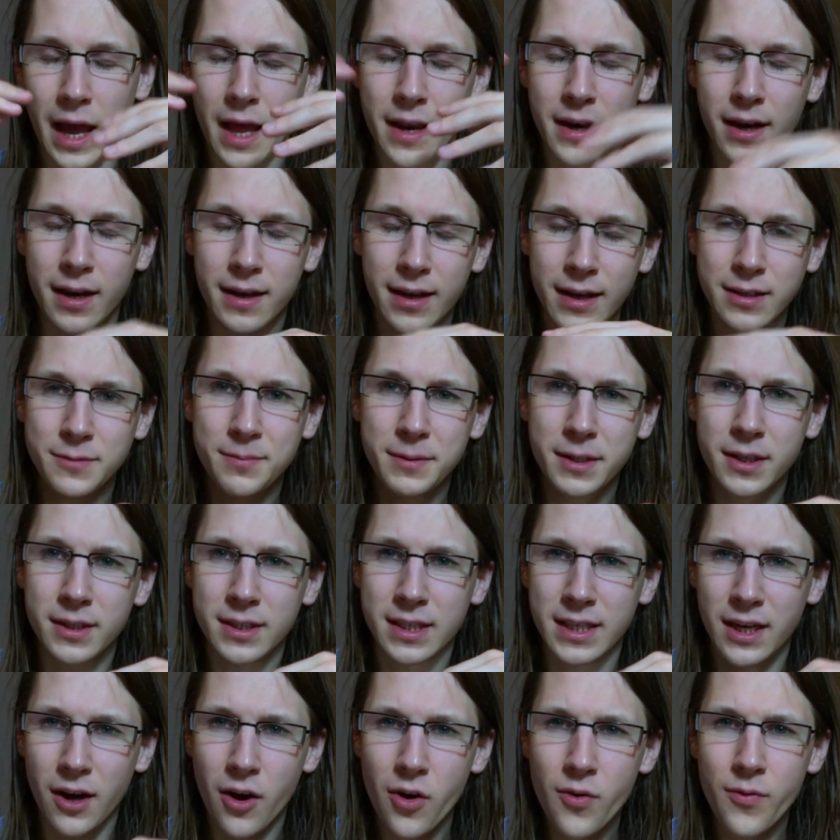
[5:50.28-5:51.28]
And that's
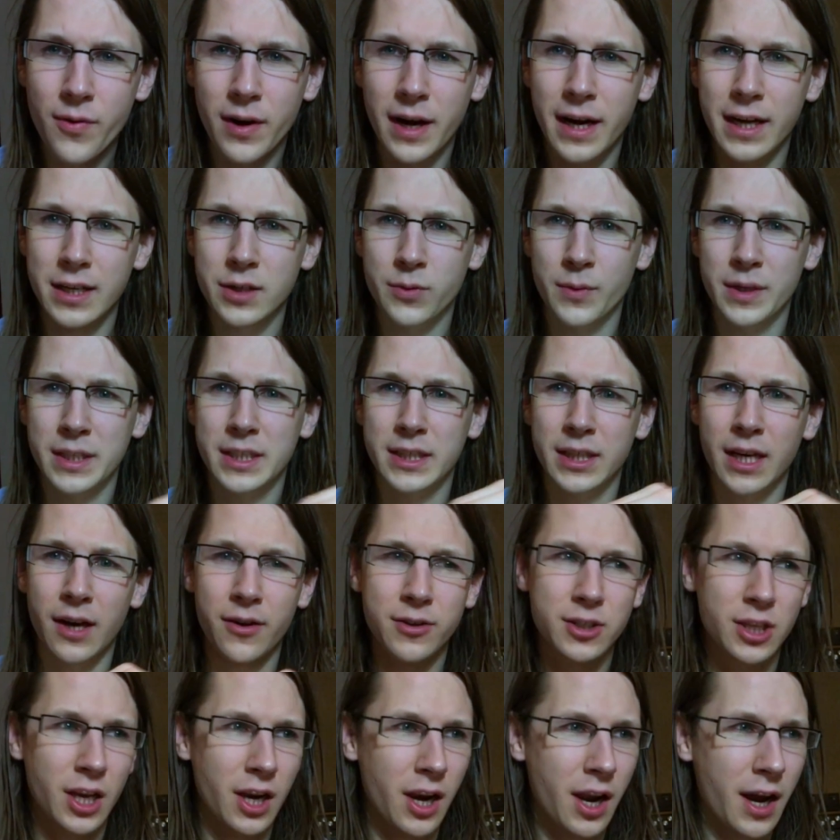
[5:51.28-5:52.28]
because the overhead, which now
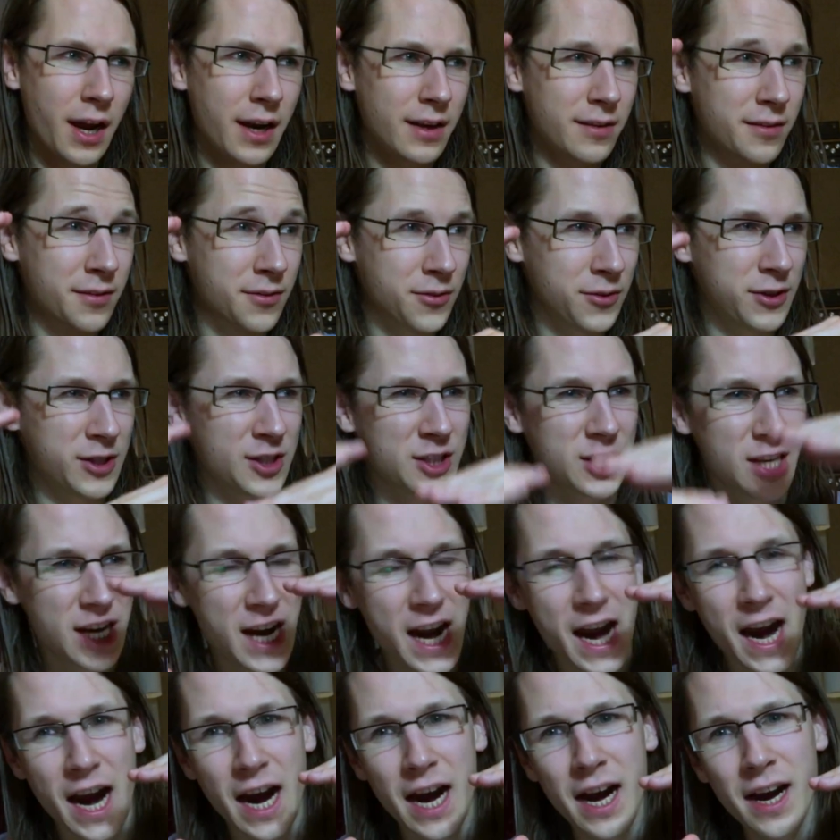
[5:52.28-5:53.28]
is aligned to the
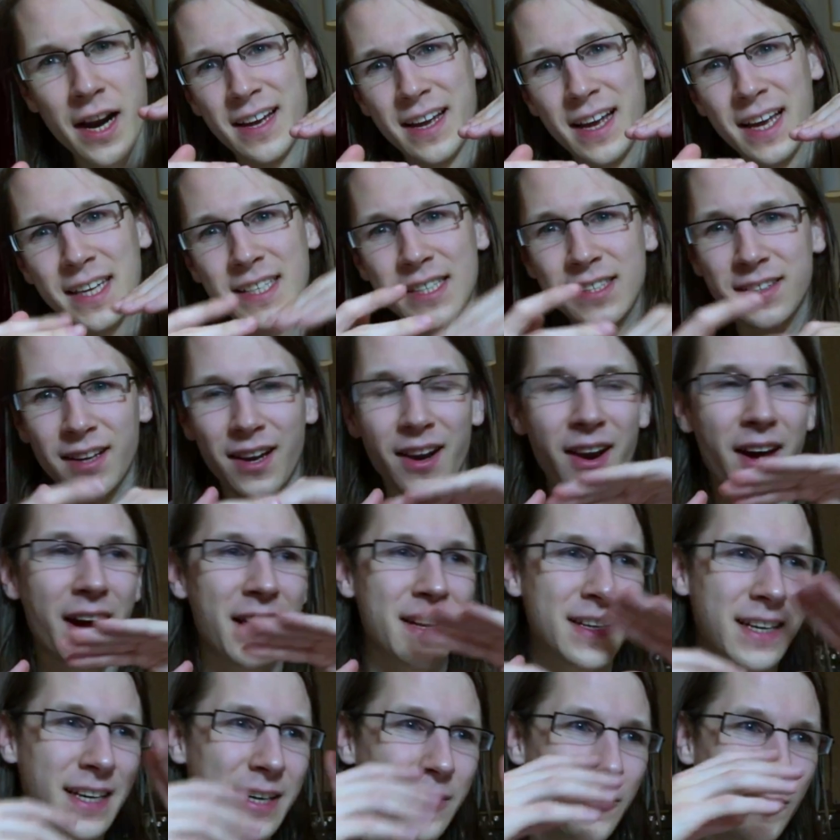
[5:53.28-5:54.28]
snare, isn't
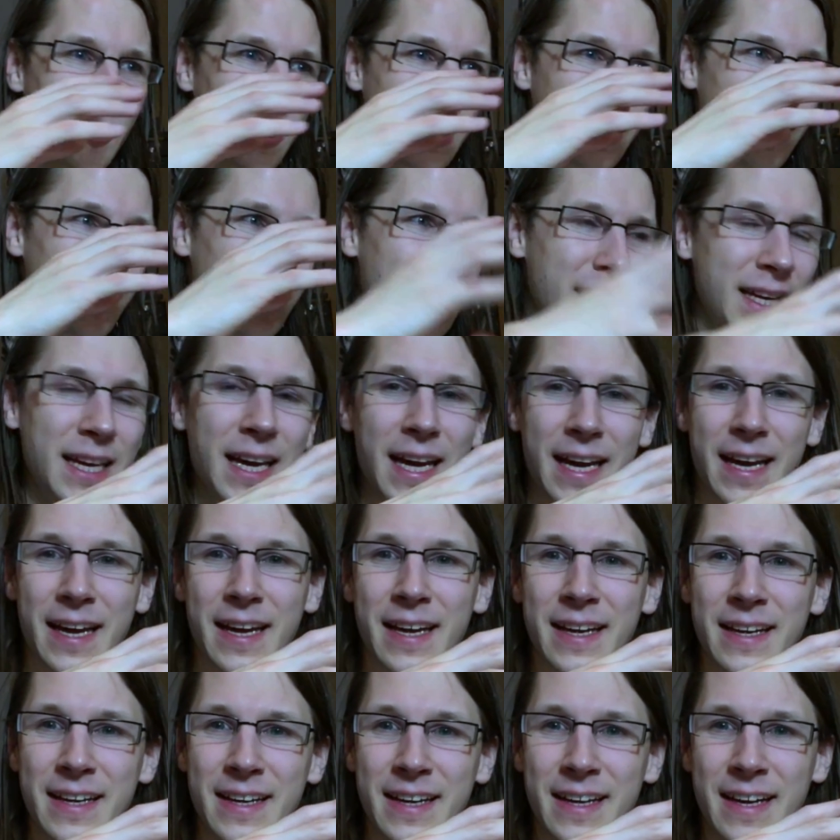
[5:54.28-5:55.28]
aligned anymore to the
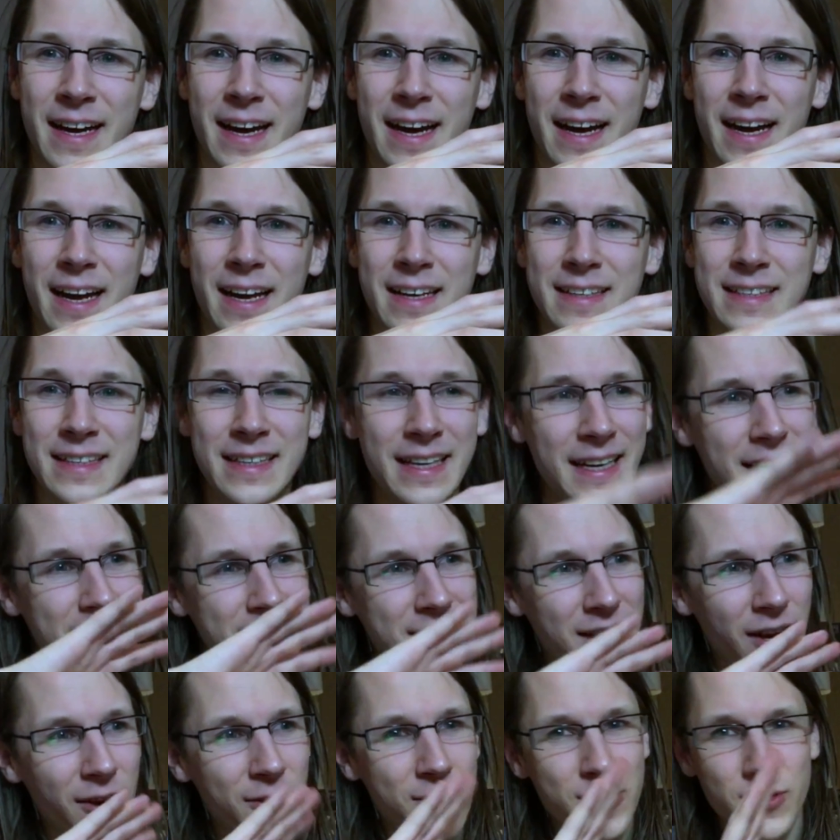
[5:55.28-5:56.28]
kick. And the kick
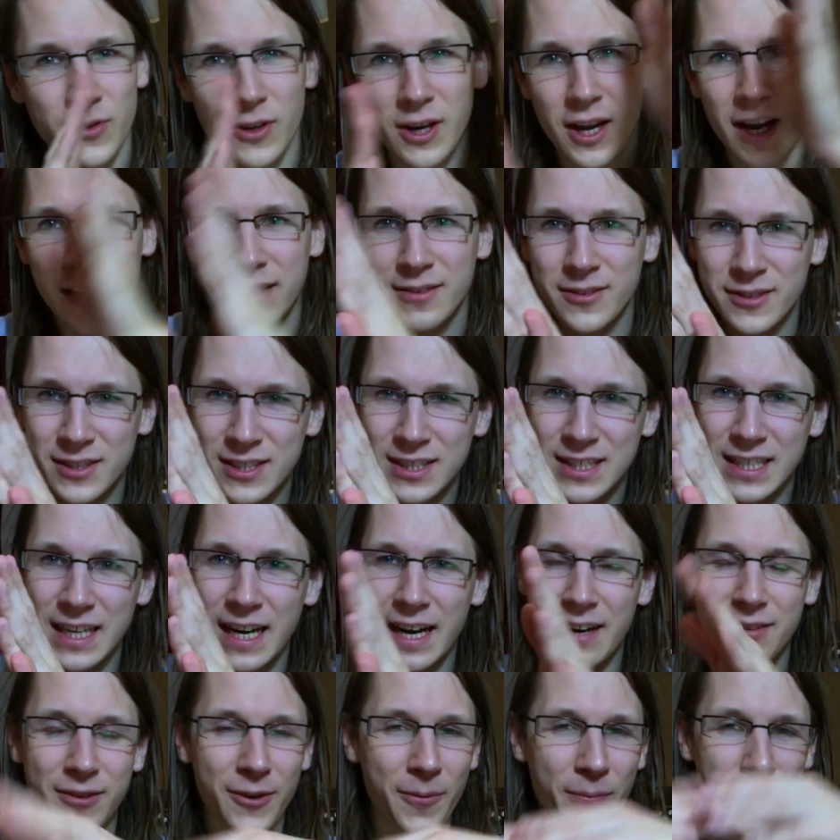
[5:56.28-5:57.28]
is also aligned to the
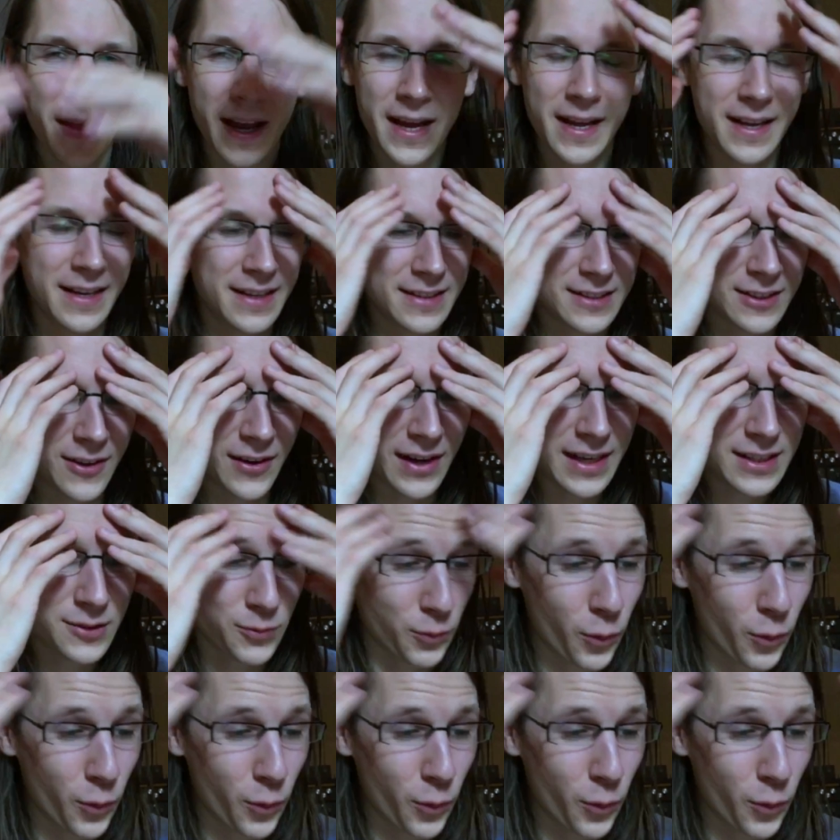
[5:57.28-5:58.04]
snare. So it's